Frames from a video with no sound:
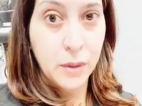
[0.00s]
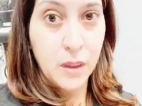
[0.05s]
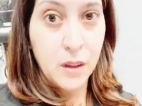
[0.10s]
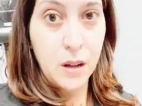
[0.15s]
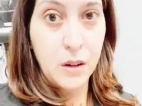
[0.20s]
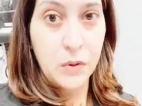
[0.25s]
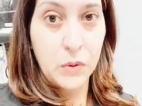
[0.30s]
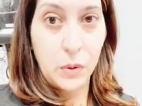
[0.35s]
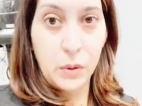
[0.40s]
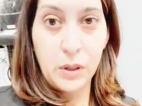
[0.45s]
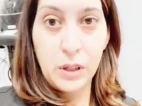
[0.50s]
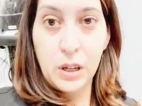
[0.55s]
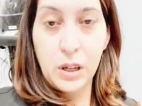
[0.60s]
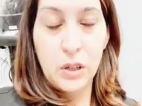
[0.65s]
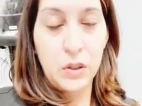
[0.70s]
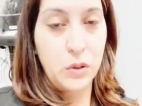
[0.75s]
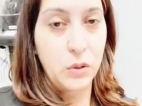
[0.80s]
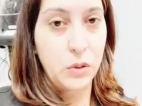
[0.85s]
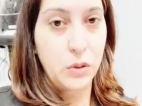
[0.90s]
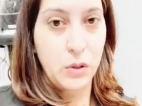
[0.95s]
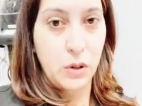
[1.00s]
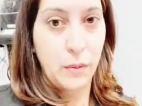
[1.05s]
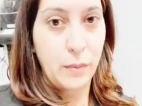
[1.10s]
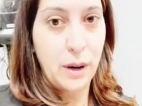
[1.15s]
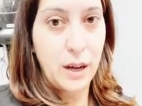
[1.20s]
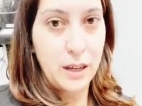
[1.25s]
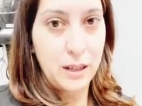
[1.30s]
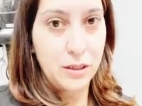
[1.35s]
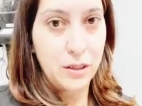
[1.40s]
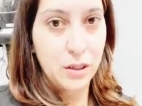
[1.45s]
it's only gonna do so
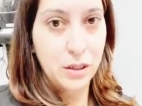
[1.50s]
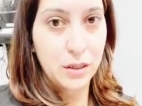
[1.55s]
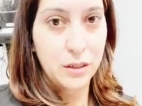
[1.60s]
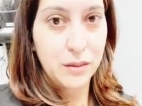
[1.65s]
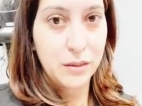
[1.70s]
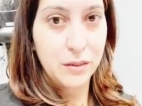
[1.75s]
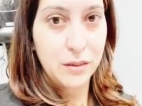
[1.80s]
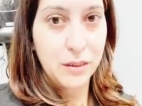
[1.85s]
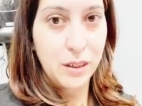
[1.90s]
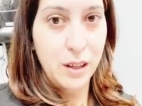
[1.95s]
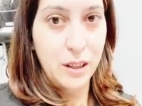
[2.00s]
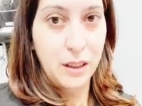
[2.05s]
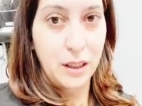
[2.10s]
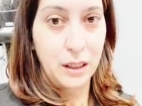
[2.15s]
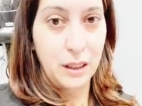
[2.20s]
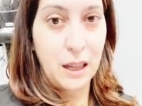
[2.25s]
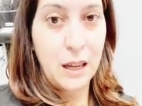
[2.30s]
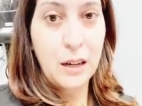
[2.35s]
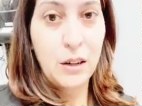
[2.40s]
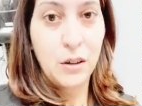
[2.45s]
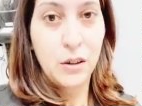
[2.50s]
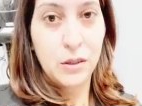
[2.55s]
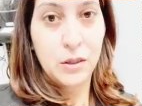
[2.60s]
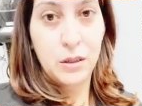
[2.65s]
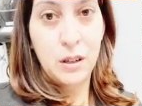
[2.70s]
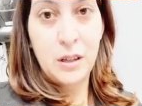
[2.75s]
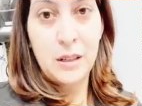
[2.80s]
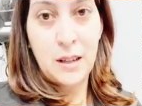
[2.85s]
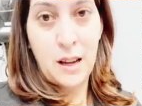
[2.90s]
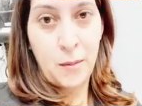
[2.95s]
much. The lightener is
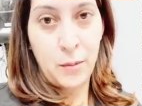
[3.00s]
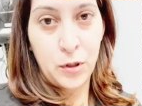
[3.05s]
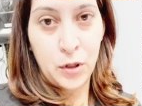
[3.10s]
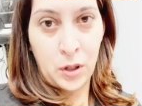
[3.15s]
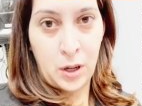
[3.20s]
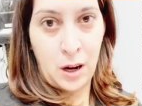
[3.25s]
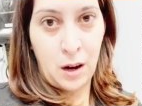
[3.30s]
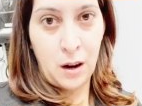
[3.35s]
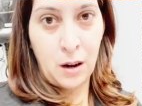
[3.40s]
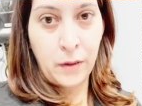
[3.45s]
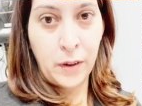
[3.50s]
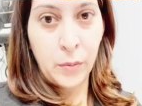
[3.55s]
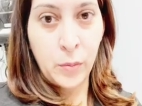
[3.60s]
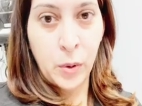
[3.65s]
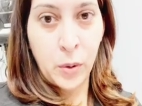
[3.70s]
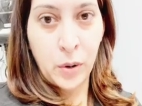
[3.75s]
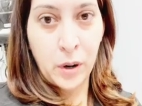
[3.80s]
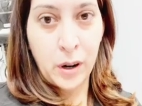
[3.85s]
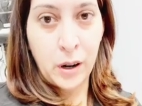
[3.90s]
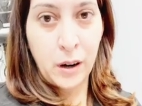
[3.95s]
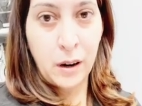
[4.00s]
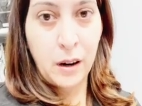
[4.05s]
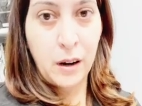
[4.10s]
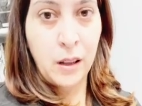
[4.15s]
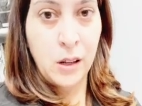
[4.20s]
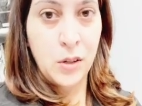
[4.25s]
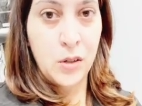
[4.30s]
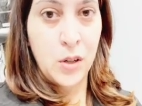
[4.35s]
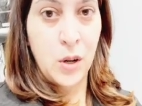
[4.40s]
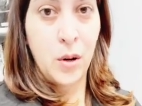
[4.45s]
gonna damage your hair even more,
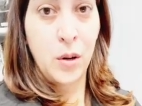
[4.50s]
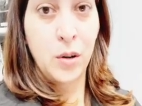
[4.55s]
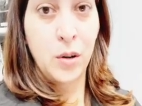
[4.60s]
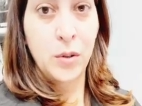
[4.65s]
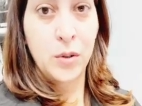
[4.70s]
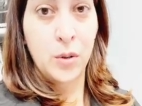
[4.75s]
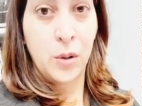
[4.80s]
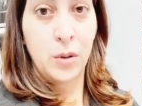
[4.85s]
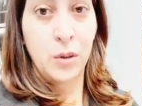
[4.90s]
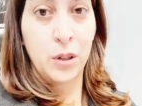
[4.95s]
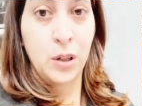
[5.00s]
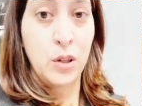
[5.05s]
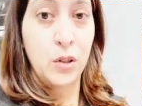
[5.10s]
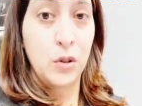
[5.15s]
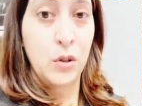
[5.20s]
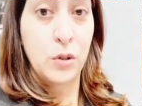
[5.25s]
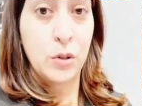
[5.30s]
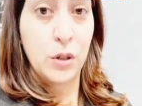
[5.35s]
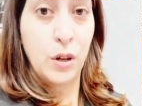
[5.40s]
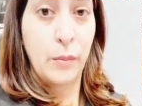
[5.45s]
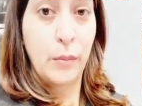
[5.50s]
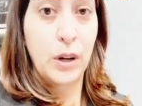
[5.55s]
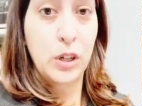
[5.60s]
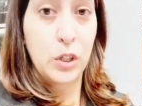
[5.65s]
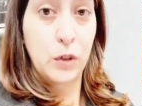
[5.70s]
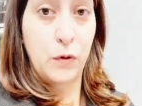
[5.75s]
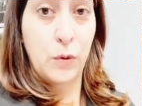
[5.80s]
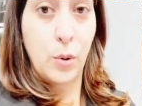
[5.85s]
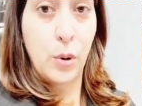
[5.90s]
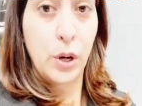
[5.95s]
and the toner is only gonna do so much
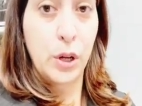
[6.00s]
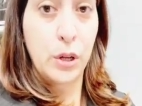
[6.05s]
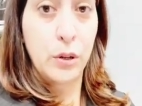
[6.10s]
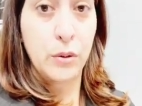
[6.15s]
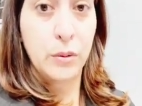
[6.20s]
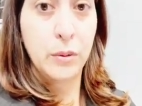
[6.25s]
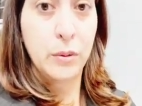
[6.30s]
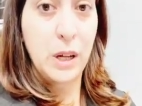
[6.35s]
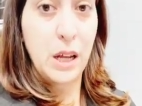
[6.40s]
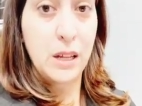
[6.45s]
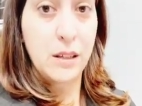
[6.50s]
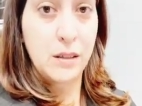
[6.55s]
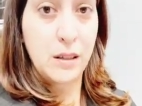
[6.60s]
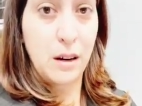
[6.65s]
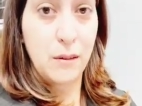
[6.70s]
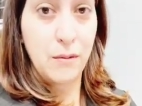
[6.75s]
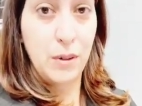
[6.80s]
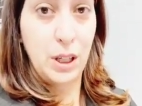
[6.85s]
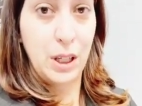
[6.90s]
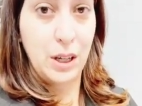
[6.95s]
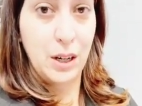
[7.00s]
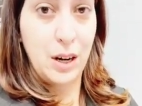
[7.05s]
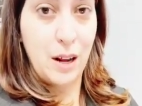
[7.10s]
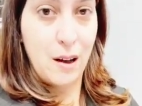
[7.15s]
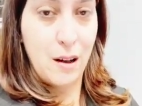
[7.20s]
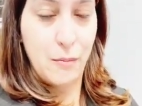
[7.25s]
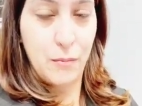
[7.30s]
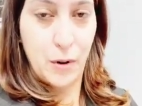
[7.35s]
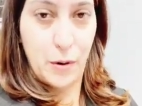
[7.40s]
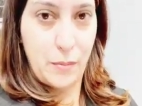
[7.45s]
for you. It's not really gonna
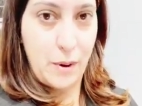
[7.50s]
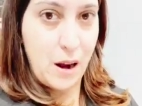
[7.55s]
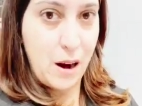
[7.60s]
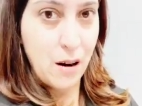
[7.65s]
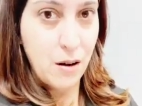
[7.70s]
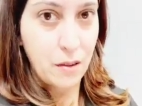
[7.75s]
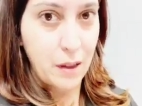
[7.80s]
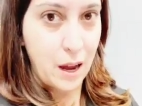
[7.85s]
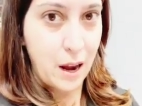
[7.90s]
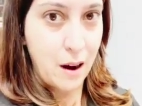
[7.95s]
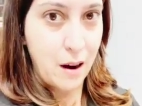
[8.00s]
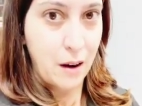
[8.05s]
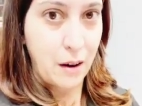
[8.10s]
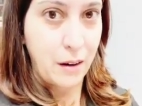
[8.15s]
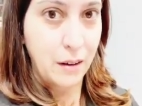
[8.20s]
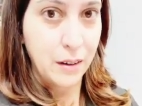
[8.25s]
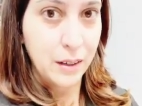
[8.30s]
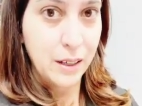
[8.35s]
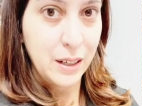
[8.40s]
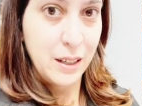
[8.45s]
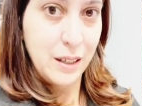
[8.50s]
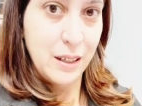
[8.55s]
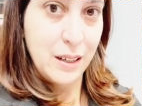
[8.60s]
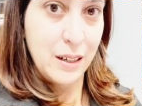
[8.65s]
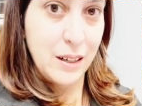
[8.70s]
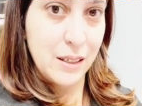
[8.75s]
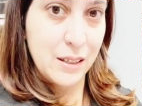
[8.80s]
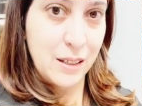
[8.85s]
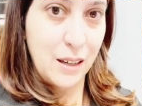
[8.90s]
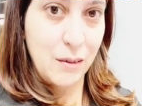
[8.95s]
help repair the hair, and
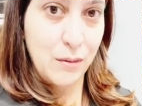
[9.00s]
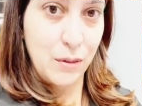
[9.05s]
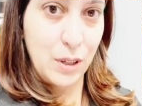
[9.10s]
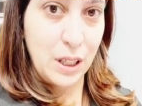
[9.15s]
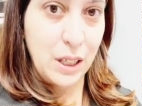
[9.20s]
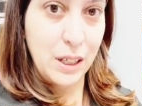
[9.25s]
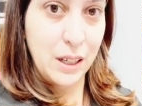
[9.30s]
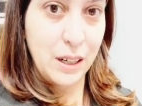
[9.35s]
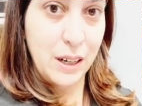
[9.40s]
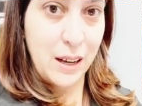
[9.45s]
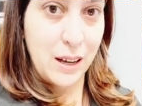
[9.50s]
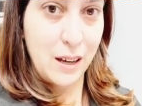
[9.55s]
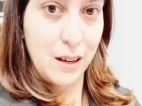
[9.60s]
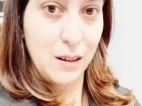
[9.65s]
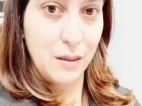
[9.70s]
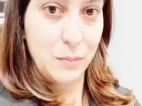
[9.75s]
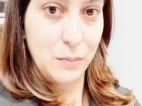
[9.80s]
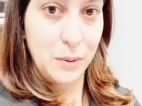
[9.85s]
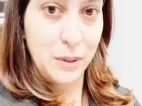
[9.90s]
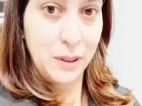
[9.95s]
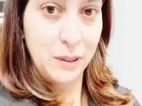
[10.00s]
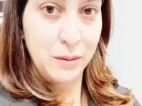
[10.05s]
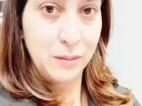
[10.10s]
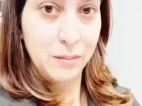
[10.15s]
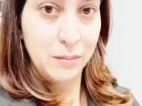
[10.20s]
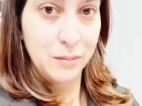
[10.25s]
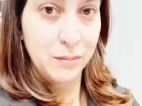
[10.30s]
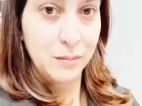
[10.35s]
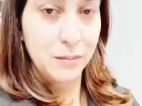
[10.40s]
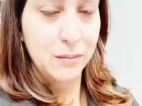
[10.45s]
it's not really gonna help,
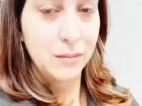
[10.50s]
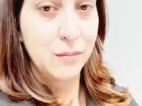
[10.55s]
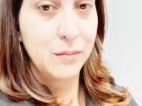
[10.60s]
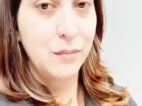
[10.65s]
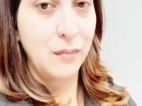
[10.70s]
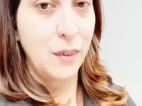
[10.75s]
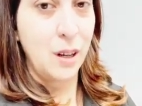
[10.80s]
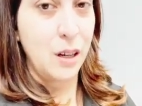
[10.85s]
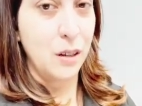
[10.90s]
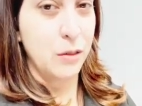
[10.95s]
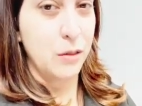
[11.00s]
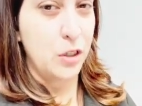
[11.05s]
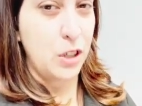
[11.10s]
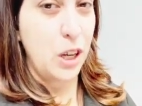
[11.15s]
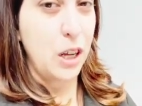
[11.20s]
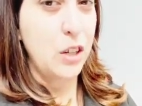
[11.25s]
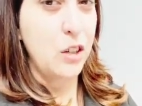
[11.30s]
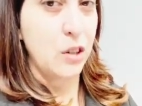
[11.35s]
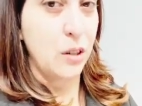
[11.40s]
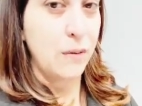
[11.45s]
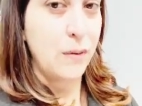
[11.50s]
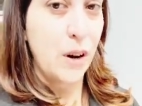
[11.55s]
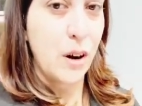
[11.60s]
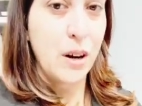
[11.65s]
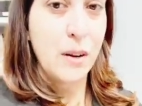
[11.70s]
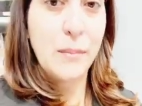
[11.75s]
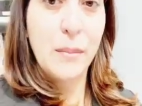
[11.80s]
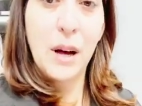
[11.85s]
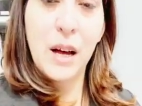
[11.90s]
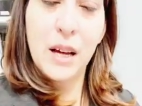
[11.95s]
you know, change it very
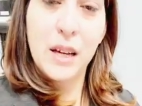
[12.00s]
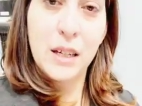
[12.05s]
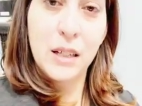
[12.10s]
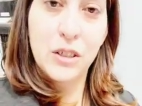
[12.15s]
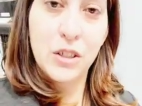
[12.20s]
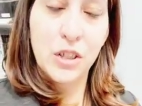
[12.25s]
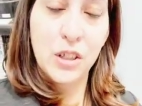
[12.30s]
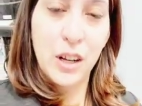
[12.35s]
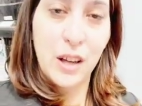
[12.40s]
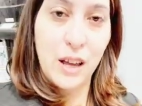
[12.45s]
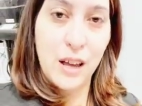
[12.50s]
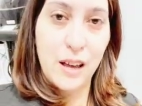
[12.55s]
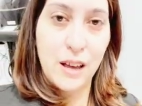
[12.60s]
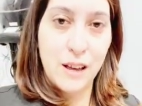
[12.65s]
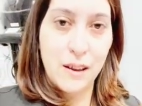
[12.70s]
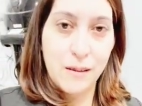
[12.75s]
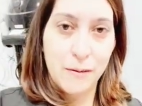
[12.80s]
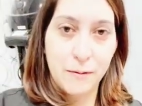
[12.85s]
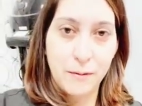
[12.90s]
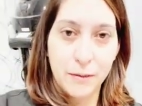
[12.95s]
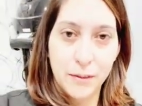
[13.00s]
much if,